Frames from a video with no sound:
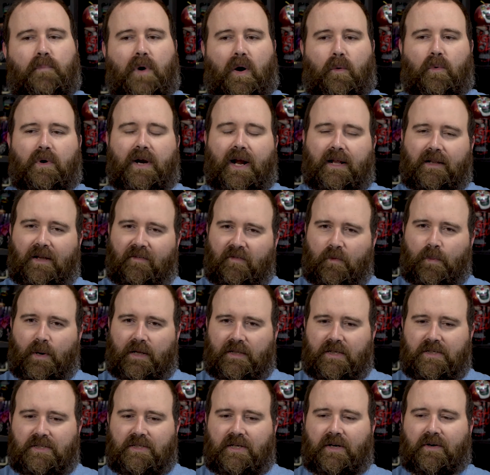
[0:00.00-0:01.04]
But what I love
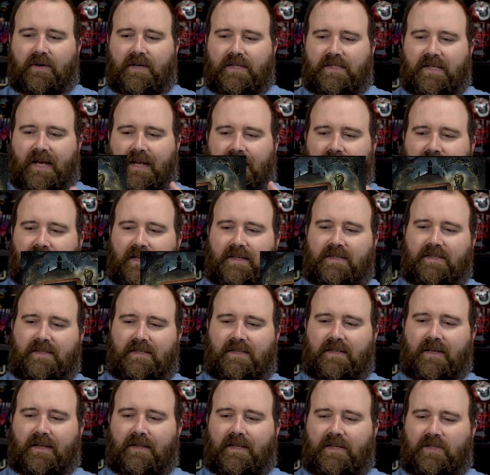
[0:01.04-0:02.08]
about this year is that
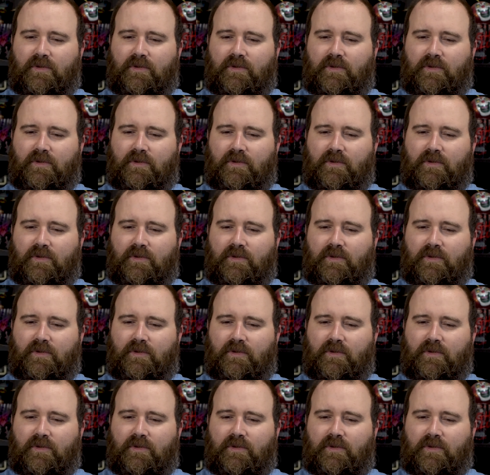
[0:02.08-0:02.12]
this